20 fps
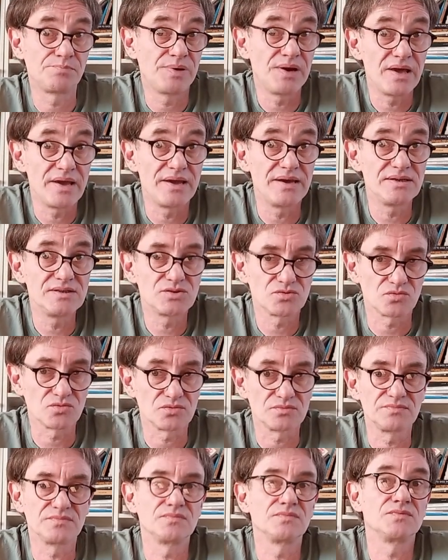place,
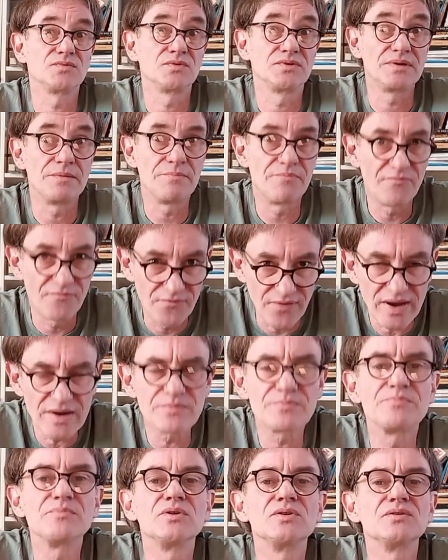or the
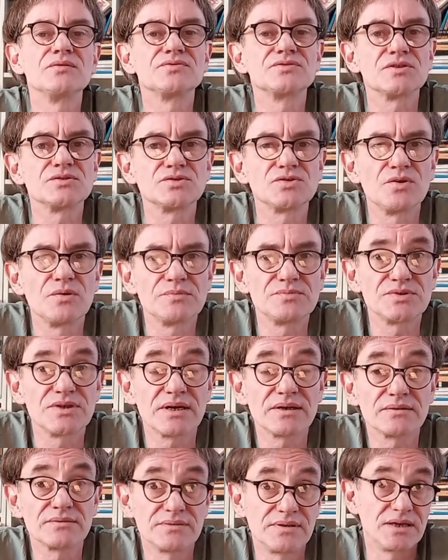development of such an
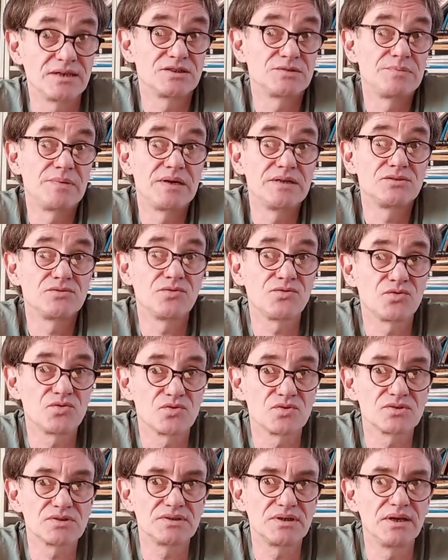object takes place, of
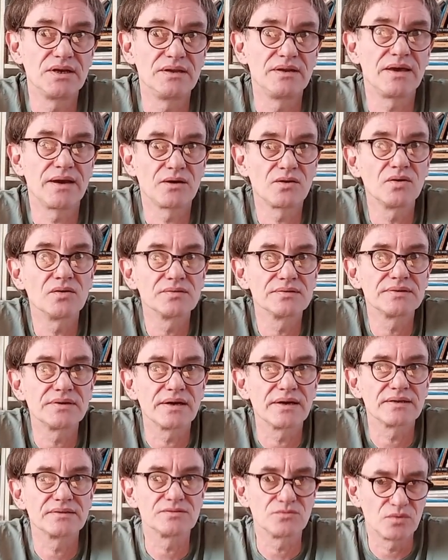course, in a
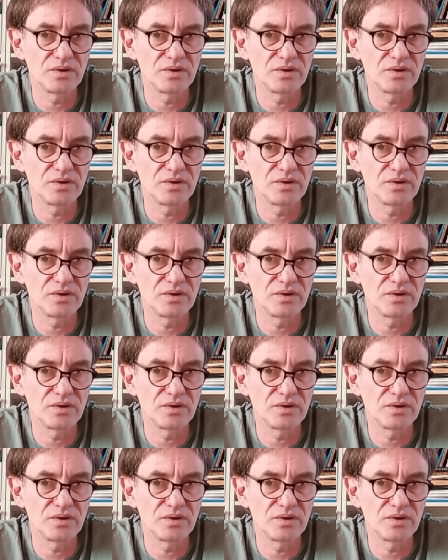context.